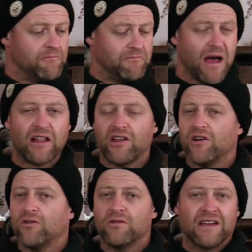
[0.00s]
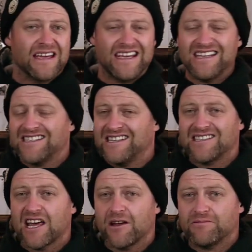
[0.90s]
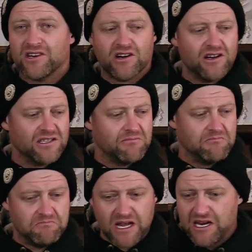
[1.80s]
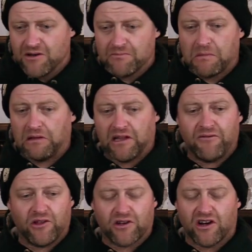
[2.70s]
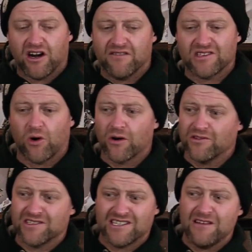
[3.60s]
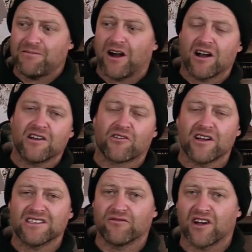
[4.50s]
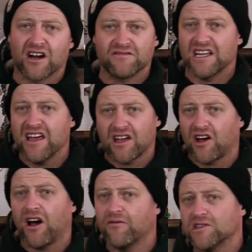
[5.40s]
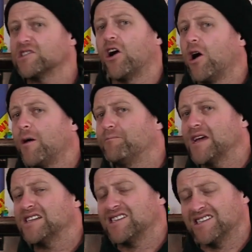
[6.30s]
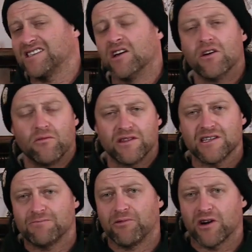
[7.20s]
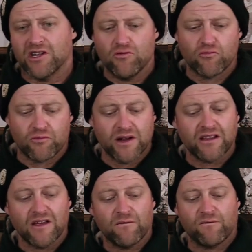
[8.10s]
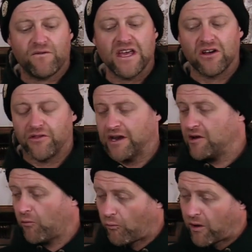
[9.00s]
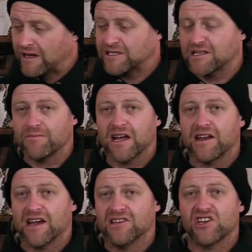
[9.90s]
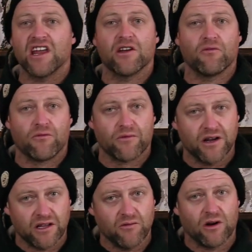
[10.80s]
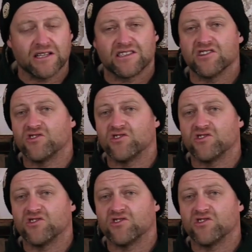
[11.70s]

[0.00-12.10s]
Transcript: Mellow, easy setup turns, medium level carves, or those deep, hard, aggressive carves. It covers all bases with this board. You really feel that it wants to be on edge and it really wants to